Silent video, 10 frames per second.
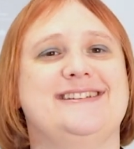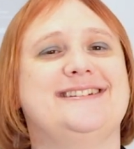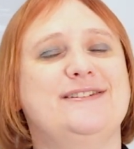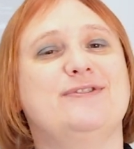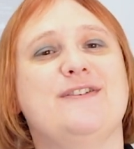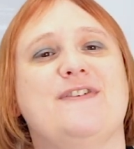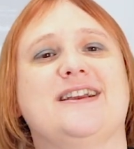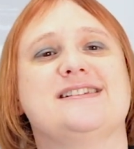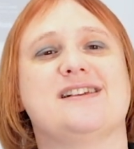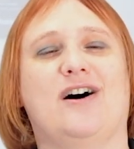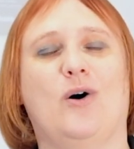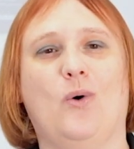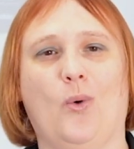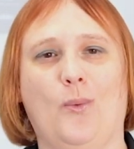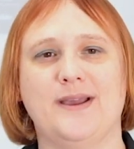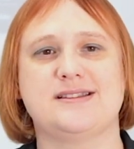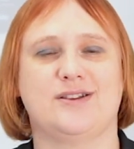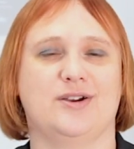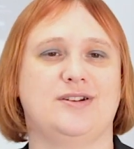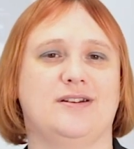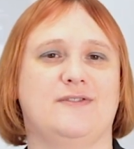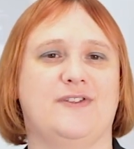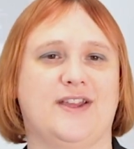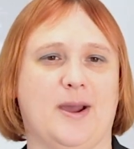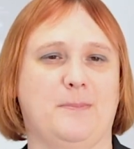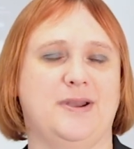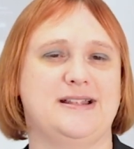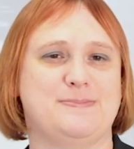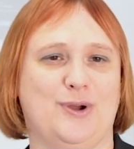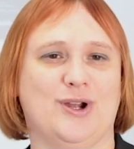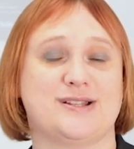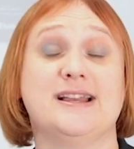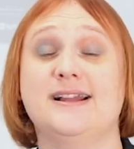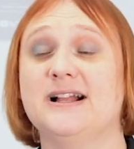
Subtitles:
delivery figures are always good for the company's books.